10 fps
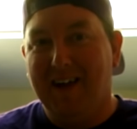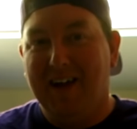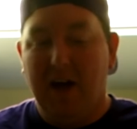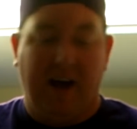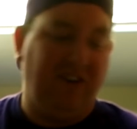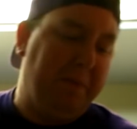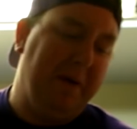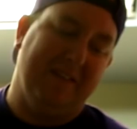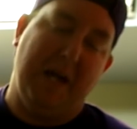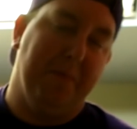I used to
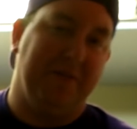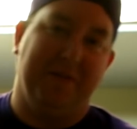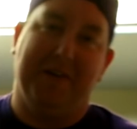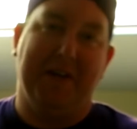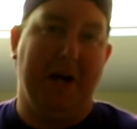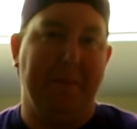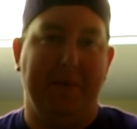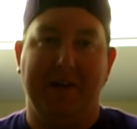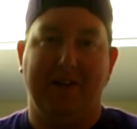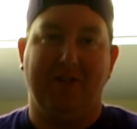put labels on the tub,
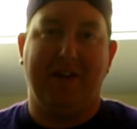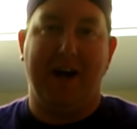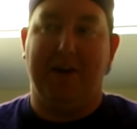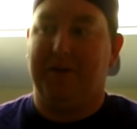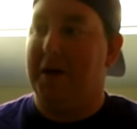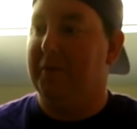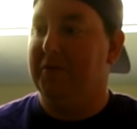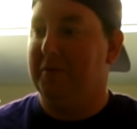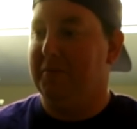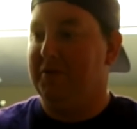but it just got
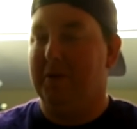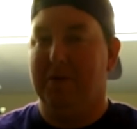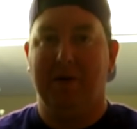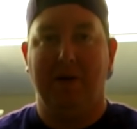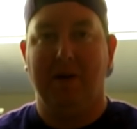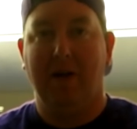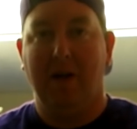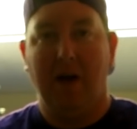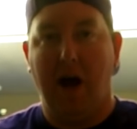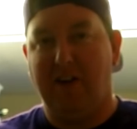cumbersome, so
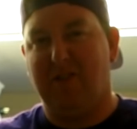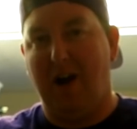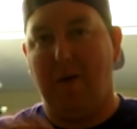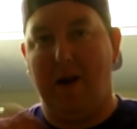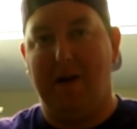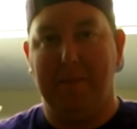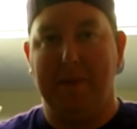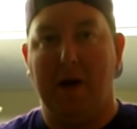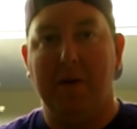I just write right on them now.